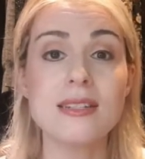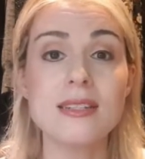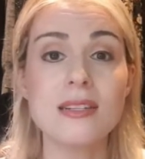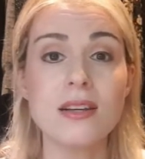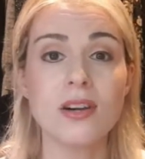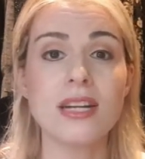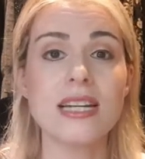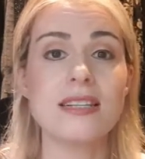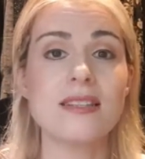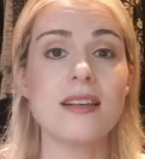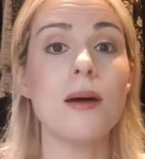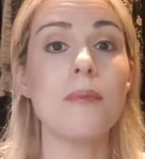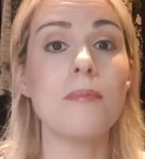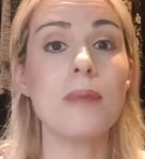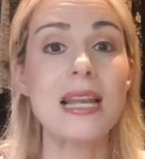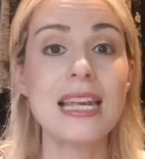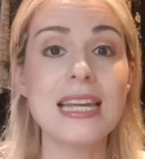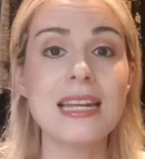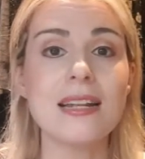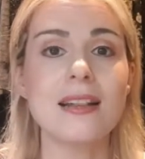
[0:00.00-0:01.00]
size up
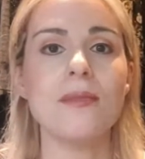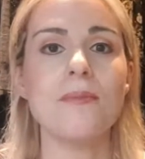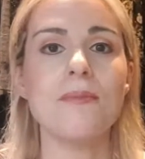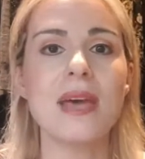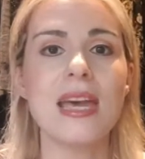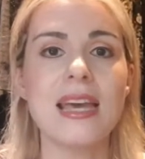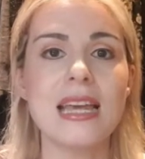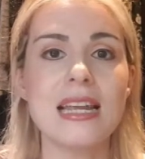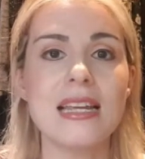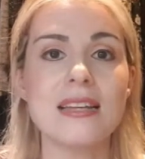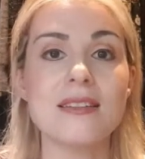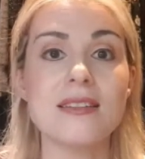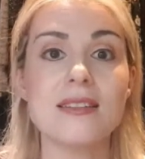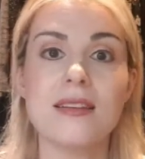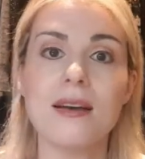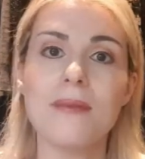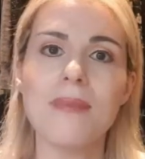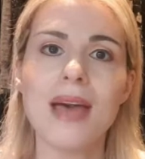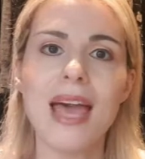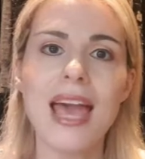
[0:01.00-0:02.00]
a little bit in
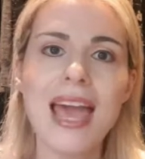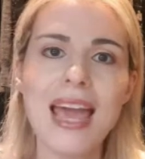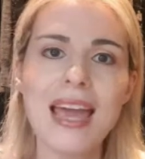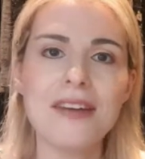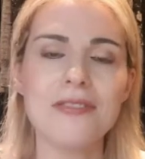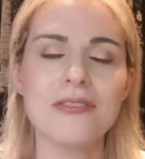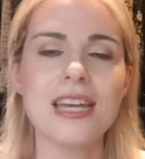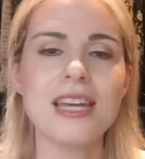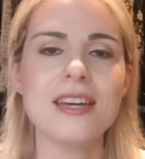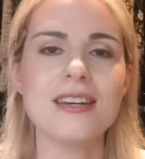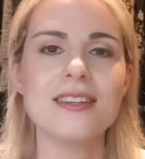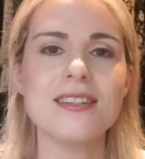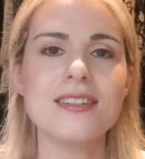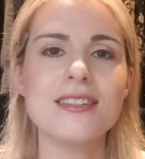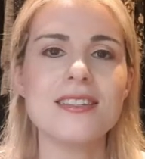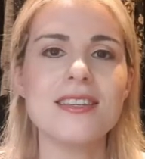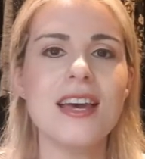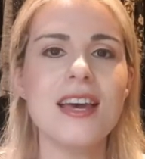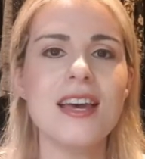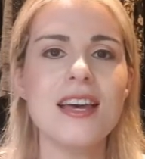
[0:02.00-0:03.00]
some
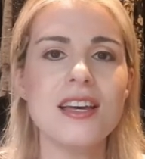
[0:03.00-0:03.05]
areas.